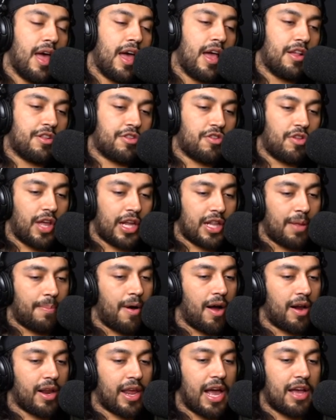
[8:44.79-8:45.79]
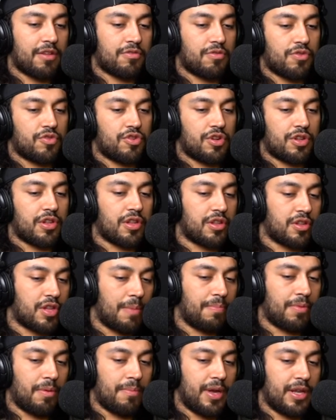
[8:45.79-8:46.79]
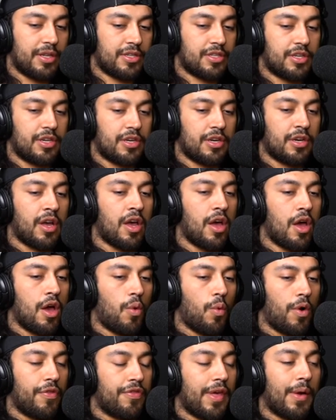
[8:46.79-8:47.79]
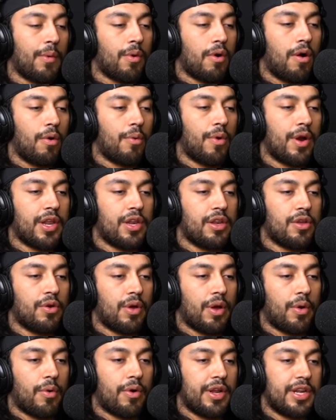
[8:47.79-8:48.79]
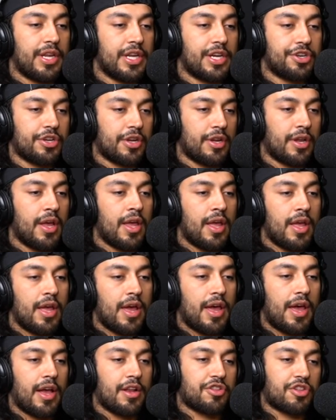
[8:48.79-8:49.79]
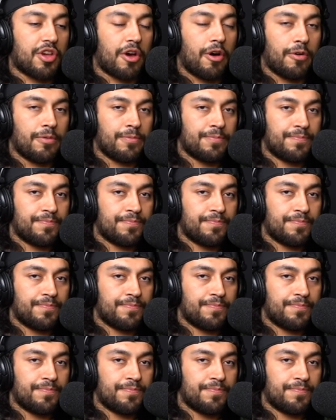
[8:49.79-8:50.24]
And so like the podcast was just a supplement to what they were already doing or an addition. And so